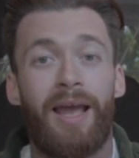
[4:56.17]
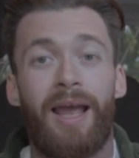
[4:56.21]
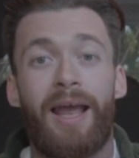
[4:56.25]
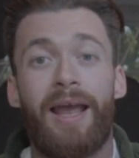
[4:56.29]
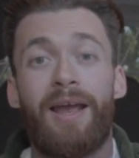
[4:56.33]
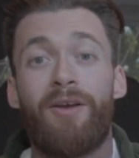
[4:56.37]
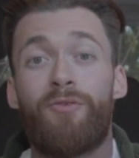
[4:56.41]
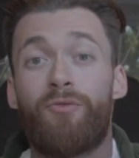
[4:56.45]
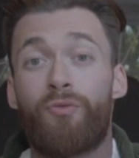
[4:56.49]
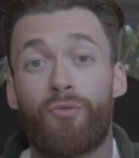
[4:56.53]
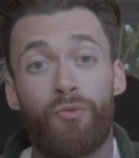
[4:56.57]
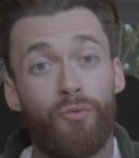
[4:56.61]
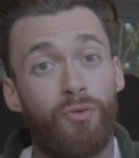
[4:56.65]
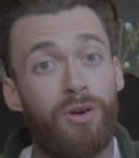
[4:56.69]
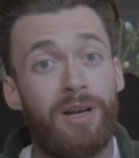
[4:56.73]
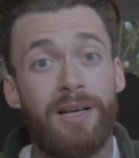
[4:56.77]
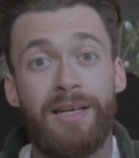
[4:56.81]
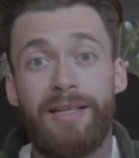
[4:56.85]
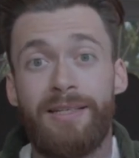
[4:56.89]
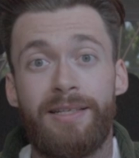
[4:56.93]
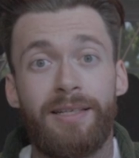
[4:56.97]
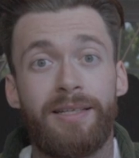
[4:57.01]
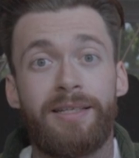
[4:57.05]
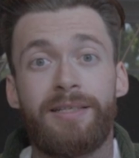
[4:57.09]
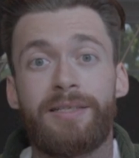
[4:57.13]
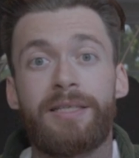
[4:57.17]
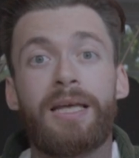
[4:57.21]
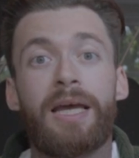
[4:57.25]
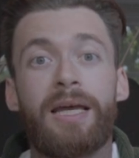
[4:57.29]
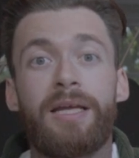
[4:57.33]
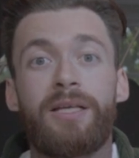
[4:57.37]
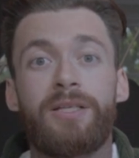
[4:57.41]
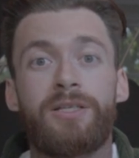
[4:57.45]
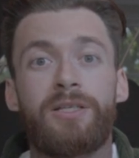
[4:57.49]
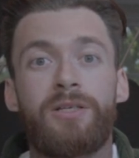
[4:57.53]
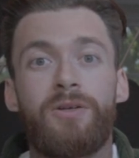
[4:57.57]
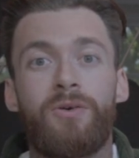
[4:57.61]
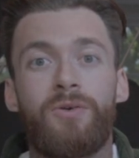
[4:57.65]
It really didn't
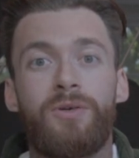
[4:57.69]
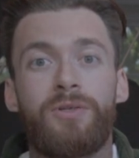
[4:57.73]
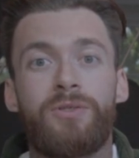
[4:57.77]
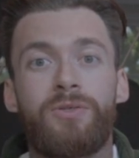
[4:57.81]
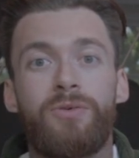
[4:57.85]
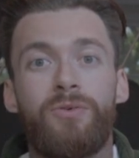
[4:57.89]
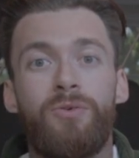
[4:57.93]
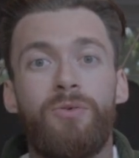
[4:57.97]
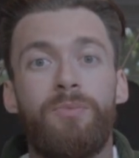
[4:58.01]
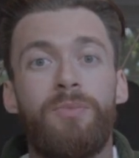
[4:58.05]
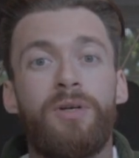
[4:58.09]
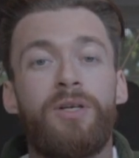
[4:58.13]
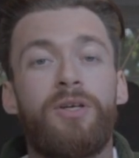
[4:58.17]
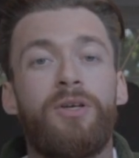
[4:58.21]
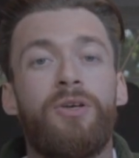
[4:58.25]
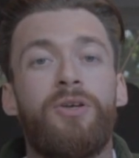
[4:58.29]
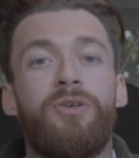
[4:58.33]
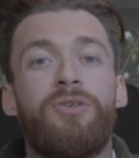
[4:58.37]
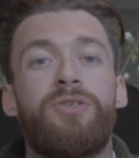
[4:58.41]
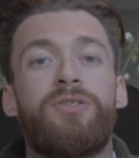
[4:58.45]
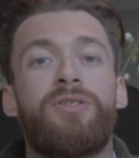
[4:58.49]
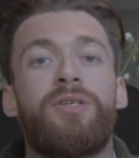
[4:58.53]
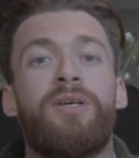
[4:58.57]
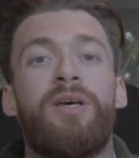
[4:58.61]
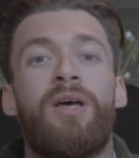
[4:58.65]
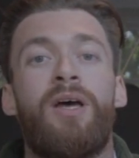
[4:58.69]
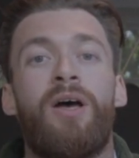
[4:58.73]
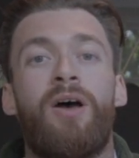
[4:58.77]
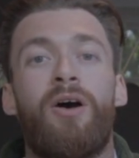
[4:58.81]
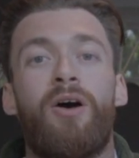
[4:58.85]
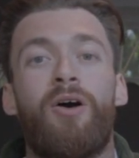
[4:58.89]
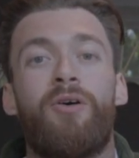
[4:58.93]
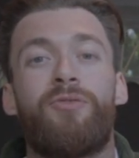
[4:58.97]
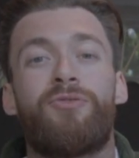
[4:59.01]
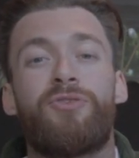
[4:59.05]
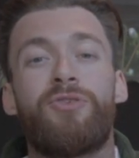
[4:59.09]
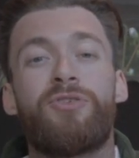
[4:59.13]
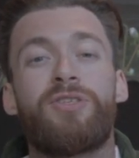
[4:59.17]
take us long at all because
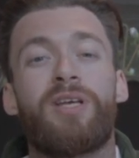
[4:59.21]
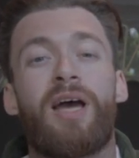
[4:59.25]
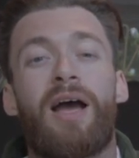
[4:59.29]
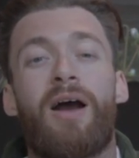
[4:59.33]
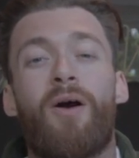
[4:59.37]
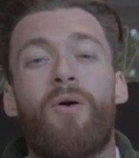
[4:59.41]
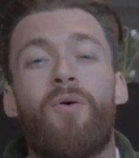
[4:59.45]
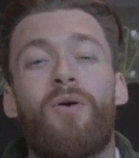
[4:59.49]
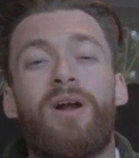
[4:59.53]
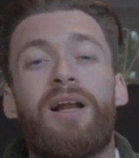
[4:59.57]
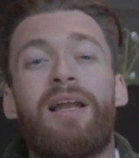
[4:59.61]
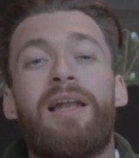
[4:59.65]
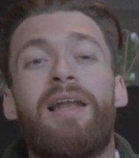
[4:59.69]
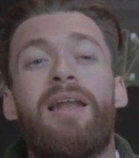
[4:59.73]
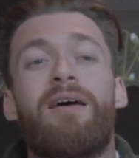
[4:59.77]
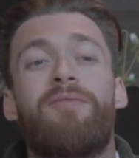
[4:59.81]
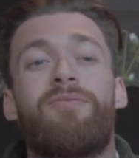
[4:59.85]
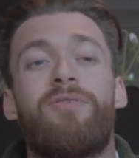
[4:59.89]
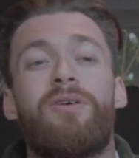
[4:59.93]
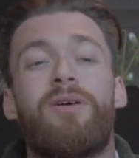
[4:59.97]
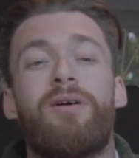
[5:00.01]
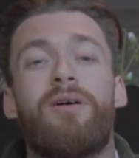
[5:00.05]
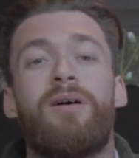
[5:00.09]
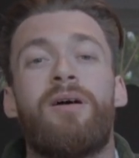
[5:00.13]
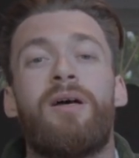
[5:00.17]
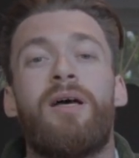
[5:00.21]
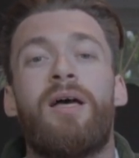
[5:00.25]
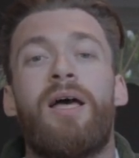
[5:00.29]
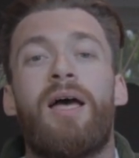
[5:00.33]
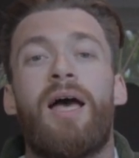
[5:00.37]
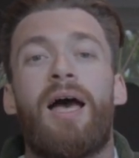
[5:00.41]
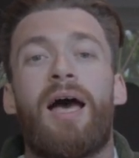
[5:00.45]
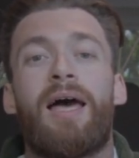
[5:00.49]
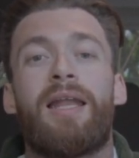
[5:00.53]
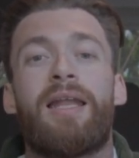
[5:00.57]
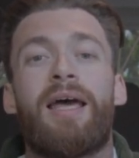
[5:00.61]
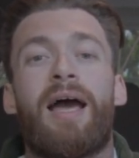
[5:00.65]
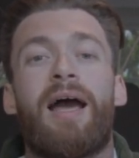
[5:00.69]
of just how clever
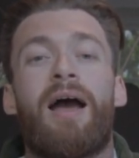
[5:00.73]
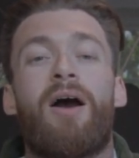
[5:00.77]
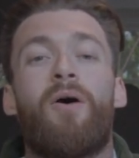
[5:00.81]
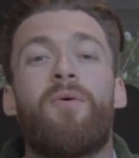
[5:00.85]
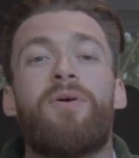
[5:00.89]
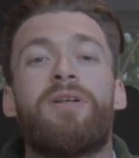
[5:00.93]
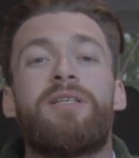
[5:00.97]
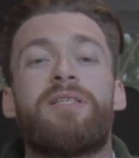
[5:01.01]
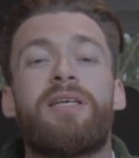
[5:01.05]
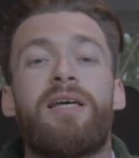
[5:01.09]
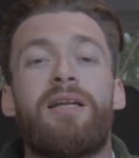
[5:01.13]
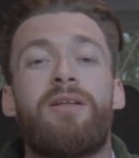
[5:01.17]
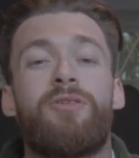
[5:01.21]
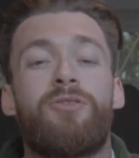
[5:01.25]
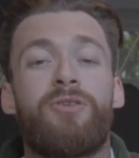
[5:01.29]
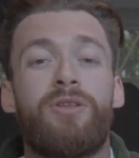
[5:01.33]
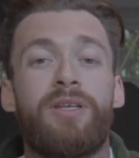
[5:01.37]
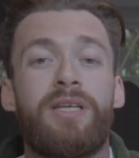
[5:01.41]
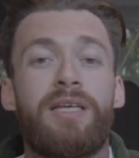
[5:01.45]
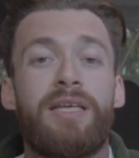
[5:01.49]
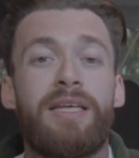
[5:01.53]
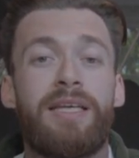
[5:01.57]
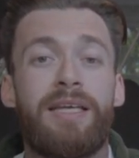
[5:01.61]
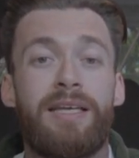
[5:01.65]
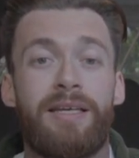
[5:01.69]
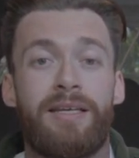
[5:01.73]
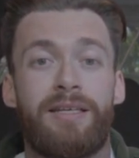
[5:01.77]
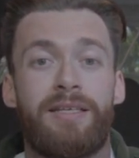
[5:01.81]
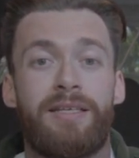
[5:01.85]
and how intelligent he